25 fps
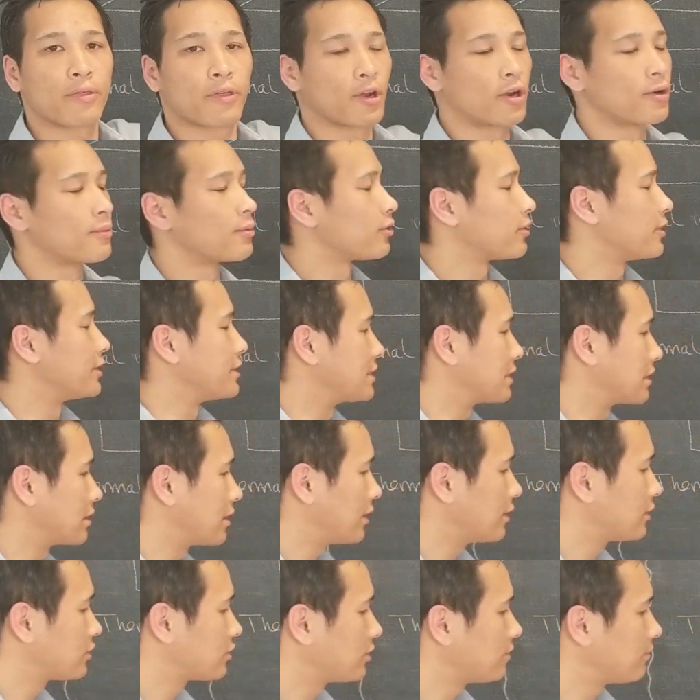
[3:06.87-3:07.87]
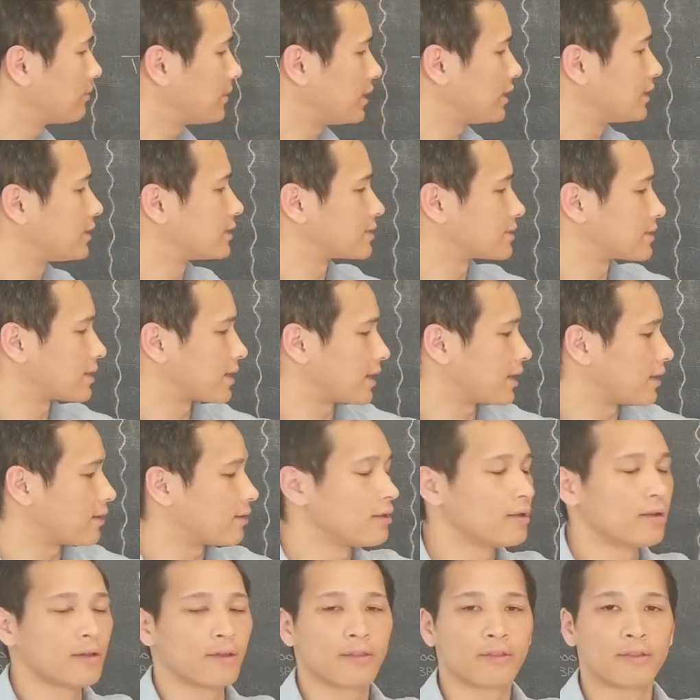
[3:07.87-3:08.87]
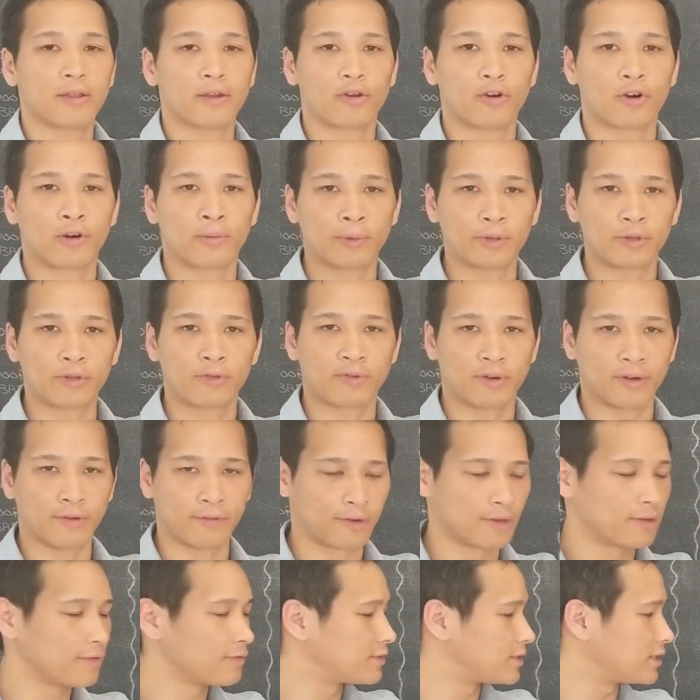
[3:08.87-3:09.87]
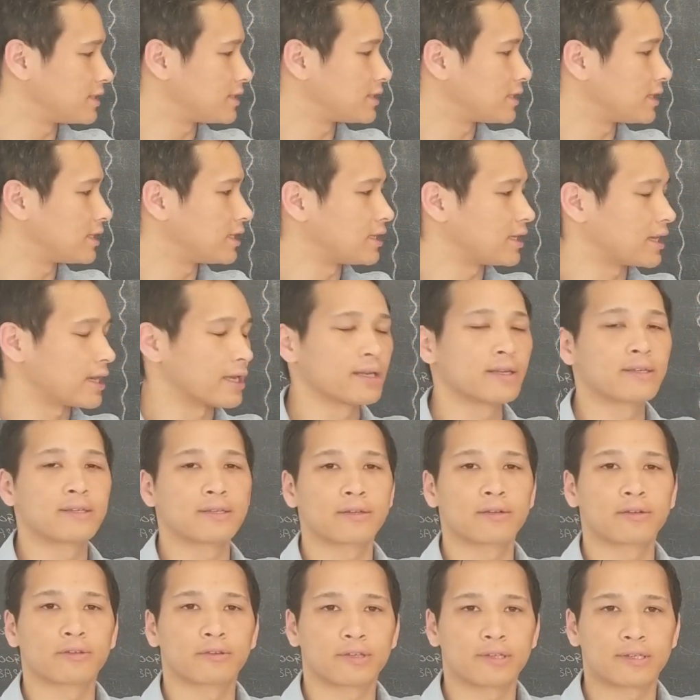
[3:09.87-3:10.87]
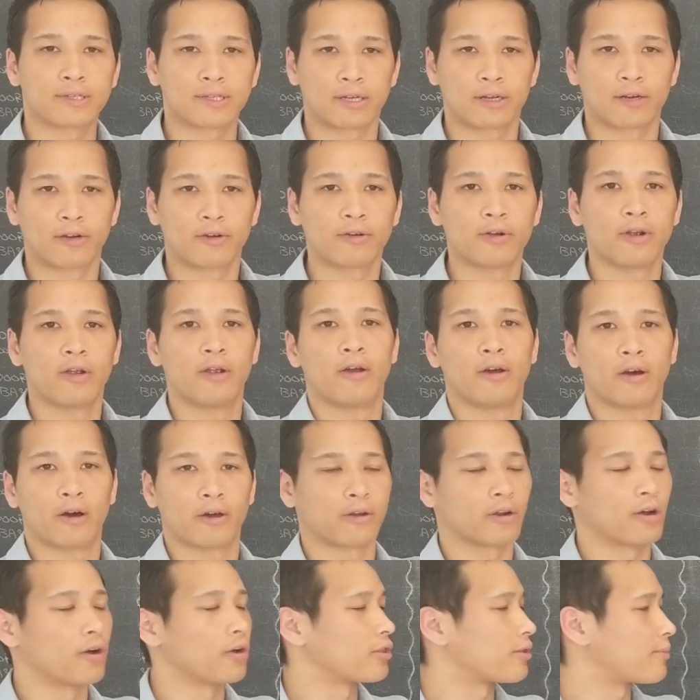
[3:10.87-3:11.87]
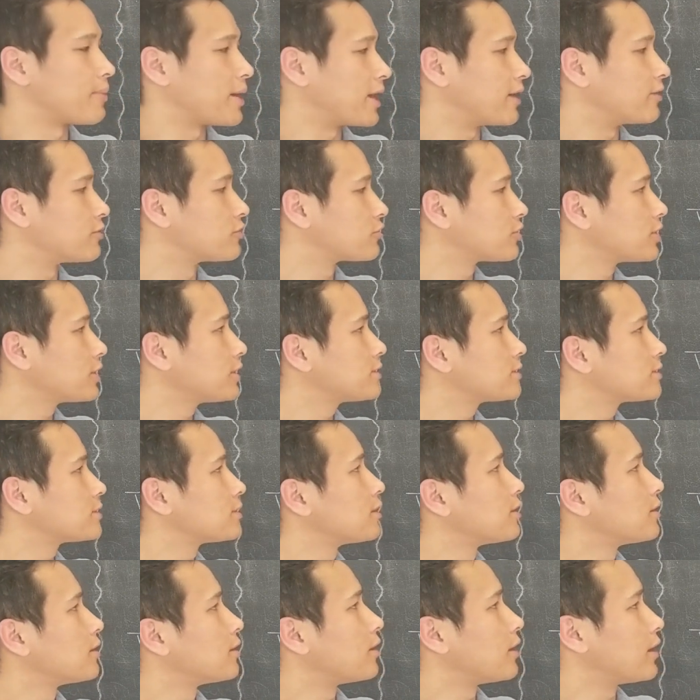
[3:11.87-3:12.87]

Thermal insulation means that the normal derivative dt dn is equal to 0 on all the boundaries,